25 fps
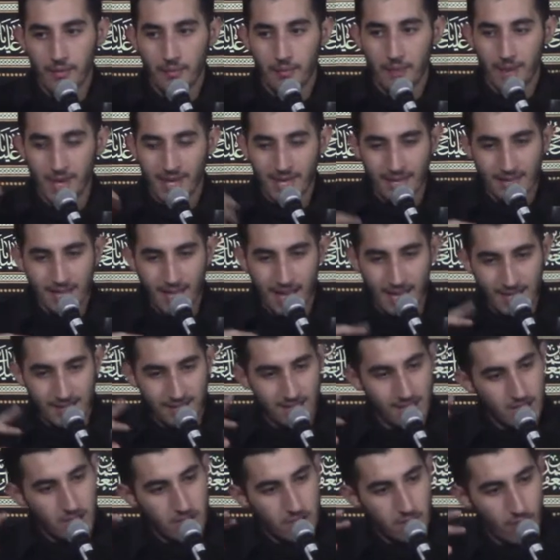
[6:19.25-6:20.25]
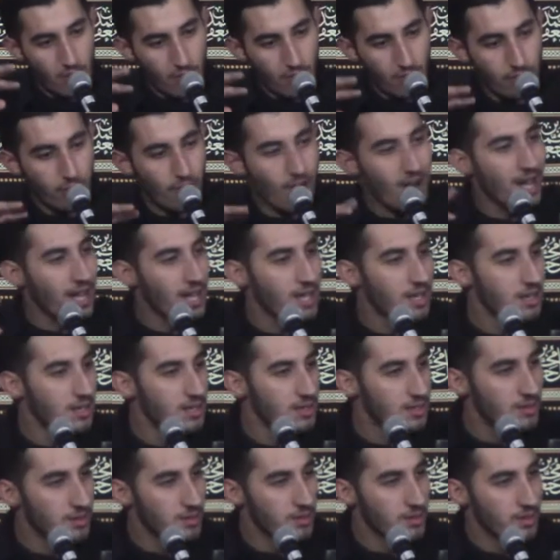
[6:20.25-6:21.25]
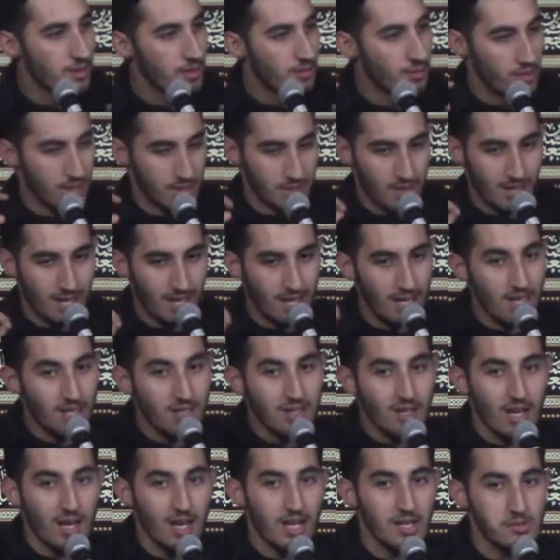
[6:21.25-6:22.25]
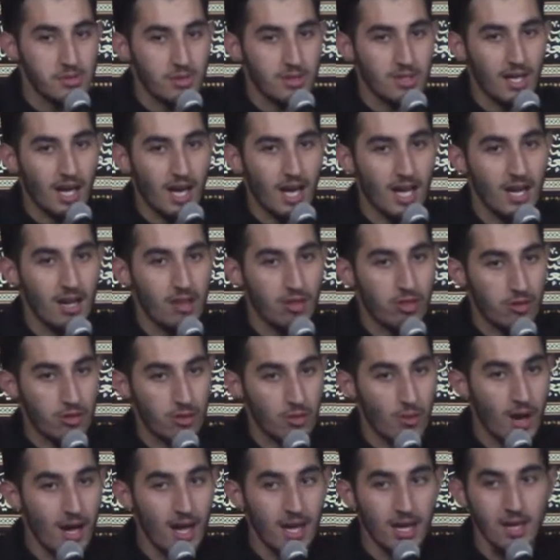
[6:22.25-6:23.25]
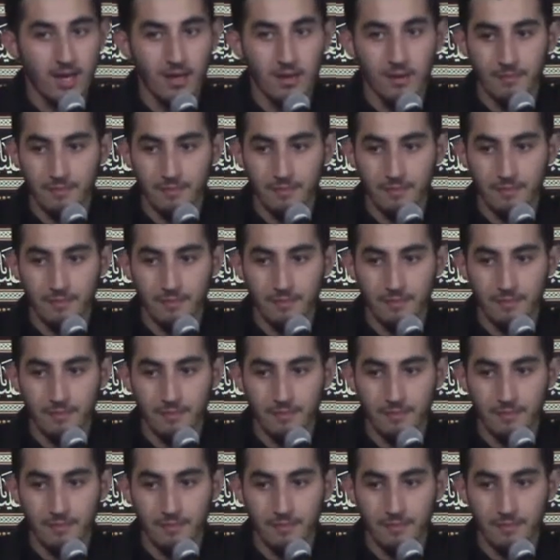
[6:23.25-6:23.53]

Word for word: be in that session of wahi, when it connected to Allah subhanahu wa ta'ala through wahi,